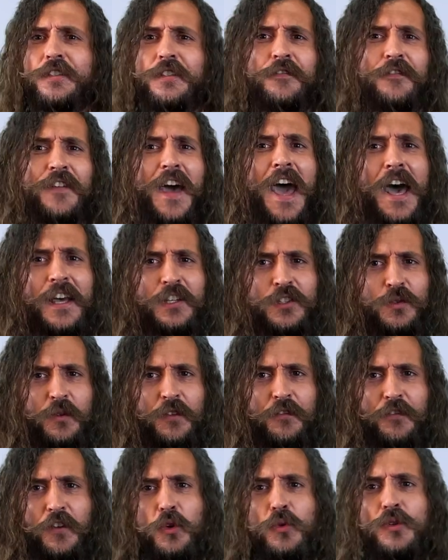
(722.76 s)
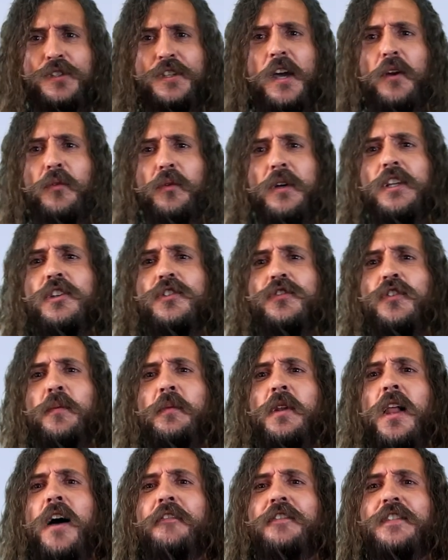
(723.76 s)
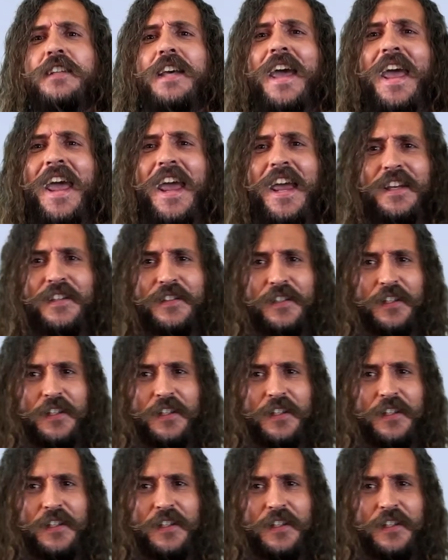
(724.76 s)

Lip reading: and vast, with views that reach from love to hate